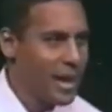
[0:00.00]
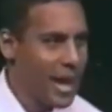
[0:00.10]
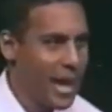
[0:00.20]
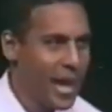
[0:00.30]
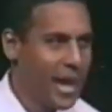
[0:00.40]

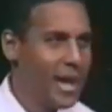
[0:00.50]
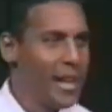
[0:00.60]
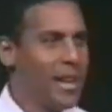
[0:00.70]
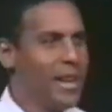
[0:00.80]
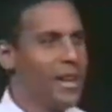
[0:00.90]
And
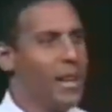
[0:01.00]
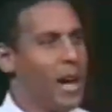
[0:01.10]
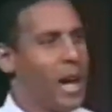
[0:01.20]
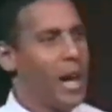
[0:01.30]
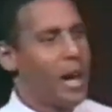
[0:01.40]

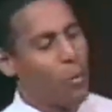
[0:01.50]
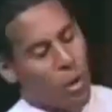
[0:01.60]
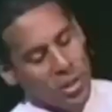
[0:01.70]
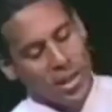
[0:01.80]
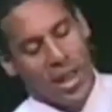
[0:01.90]
I
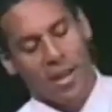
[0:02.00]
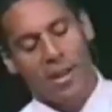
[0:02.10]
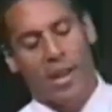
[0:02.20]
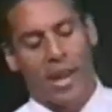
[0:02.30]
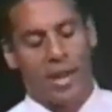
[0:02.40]
walked
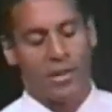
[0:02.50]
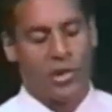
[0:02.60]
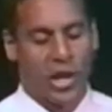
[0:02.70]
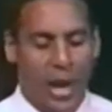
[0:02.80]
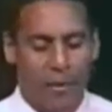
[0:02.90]
down, and
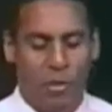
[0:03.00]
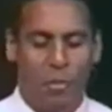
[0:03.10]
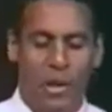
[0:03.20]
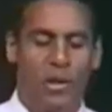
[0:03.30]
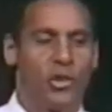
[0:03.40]
she came up to
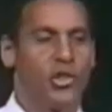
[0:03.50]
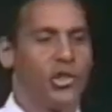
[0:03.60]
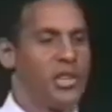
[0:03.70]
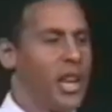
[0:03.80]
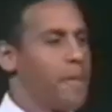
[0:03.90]
me, and she
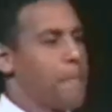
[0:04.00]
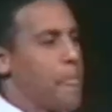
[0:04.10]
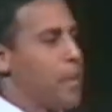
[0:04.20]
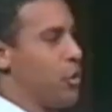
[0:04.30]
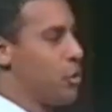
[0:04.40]
said,
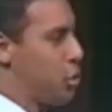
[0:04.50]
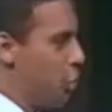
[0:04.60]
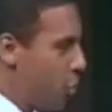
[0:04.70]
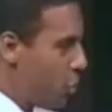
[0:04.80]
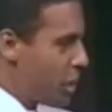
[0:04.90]

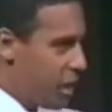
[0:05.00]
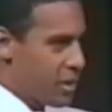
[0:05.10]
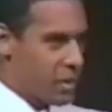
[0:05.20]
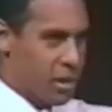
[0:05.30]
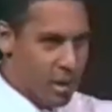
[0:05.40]
2
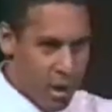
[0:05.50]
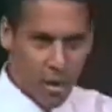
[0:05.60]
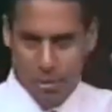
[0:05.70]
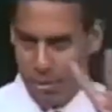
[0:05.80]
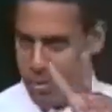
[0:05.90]
years
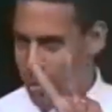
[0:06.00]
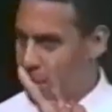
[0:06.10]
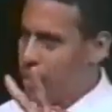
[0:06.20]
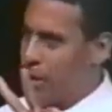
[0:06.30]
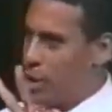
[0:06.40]
ago,
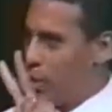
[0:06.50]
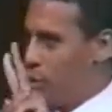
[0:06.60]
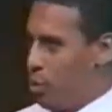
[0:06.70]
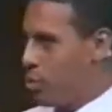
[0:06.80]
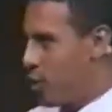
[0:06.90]

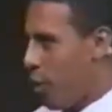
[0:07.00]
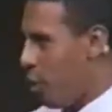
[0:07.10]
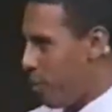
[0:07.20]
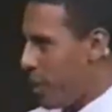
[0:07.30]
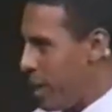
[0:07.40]
you
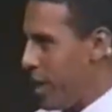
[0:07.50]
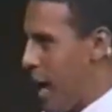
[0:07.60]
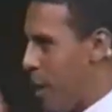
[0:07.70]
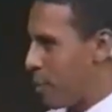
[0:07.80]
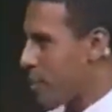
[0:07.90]
told me
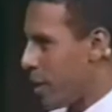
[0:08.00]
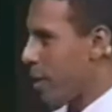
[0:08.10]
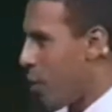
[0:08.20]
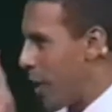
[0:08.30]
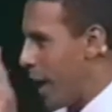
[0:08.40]
I was going to
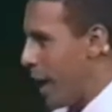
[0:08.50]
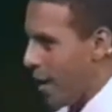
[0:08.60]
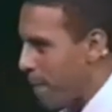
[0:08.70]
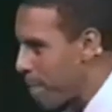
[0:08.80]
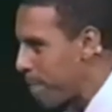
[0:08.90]
go to
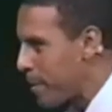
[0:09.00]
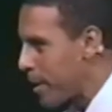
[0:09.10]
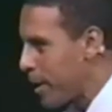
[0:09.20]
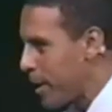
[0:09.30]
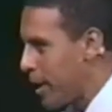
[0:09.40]
hell.
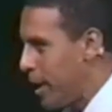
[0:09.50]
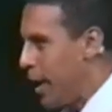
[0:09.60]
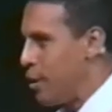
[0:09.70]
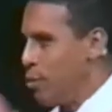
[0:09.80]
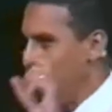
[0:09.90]

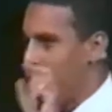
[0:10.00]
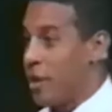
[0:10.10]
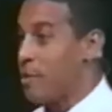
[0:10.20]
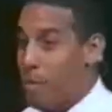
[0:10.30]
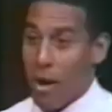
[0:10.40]
And you
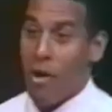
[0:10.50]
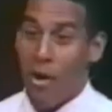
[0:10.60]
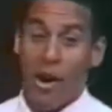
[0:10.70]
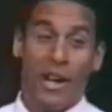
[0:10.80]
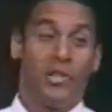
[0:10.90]
judged my
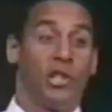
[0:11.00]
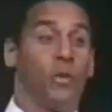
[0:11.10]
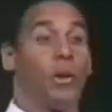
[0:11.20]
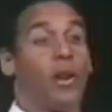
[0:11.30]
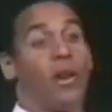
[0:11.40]
heart. And she
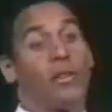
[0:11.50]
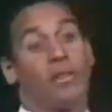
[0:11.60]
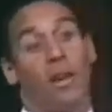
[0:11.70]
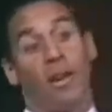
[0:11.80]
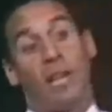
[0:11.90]
went on and
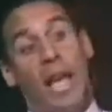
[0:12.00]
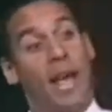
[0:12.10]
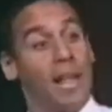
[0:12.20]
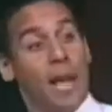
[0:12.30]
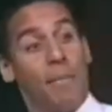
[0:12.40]
started
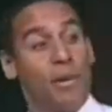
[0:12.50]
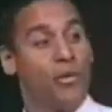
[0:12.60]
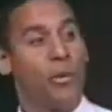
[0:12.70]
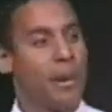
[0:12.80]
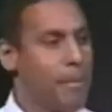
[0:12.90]
yelling at me,
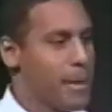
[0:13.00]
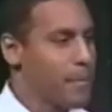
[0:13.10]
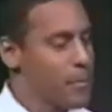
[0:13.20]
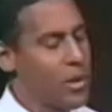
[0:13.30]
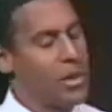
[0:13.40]
screaming at me.
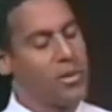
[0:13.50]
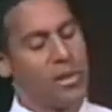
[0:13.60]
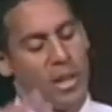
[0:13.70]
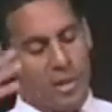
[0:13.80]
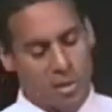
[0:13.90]
So I stood
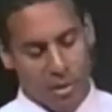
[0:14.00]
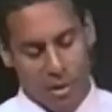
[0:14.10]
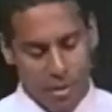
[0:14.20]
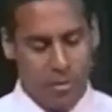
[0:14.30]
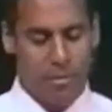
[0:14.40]
there and listened to
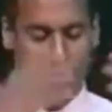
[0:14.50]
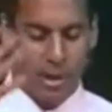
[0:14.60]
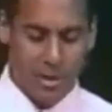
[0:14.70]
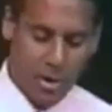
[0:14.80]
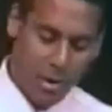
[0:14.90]
her and
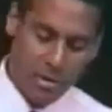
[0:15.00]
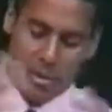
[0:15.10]
let her talk.